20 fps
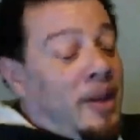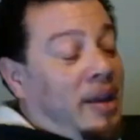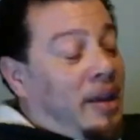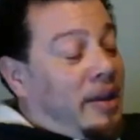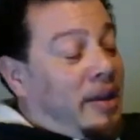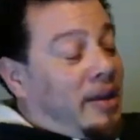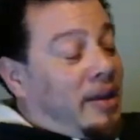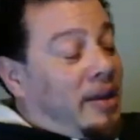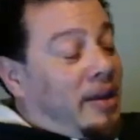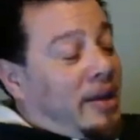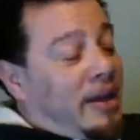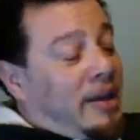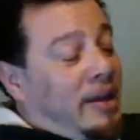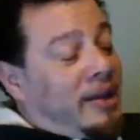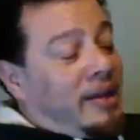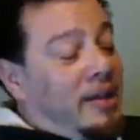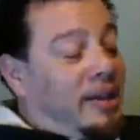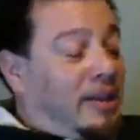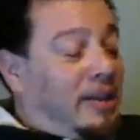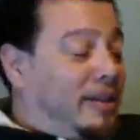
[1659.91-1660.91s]
And I got
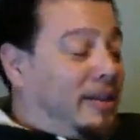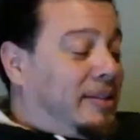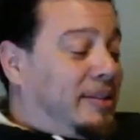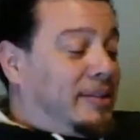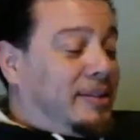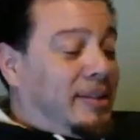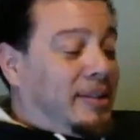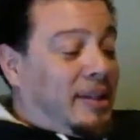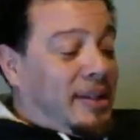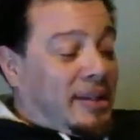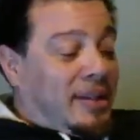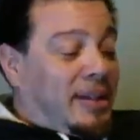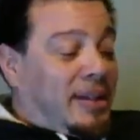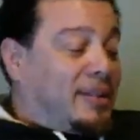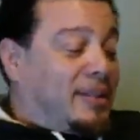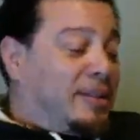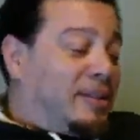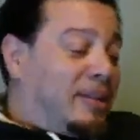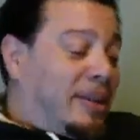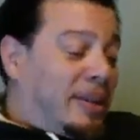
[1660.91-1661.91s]
the
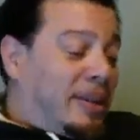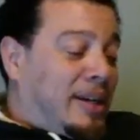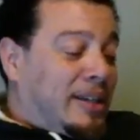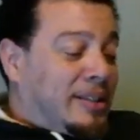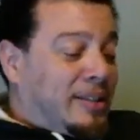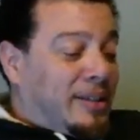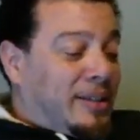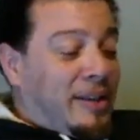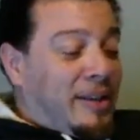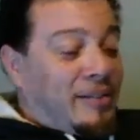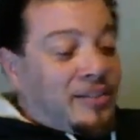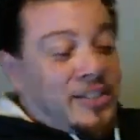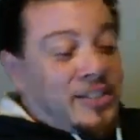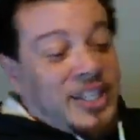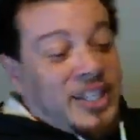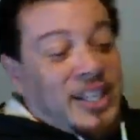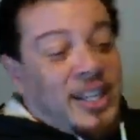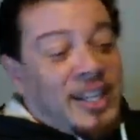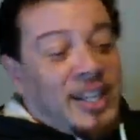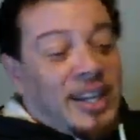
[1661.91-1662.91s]

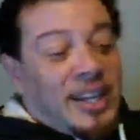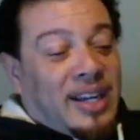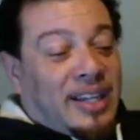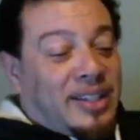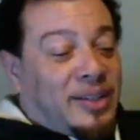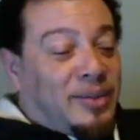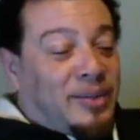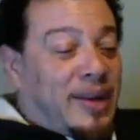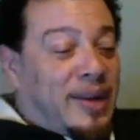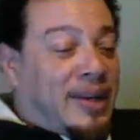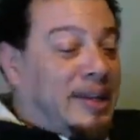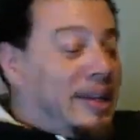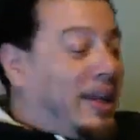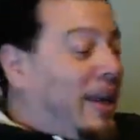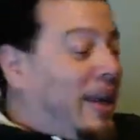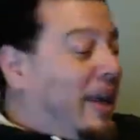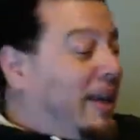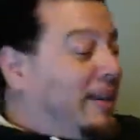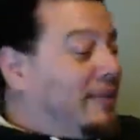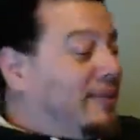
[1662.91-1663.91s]
FG, I got the Red
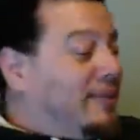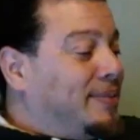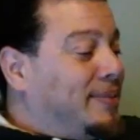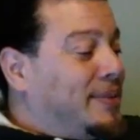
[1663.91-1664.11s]
Cat.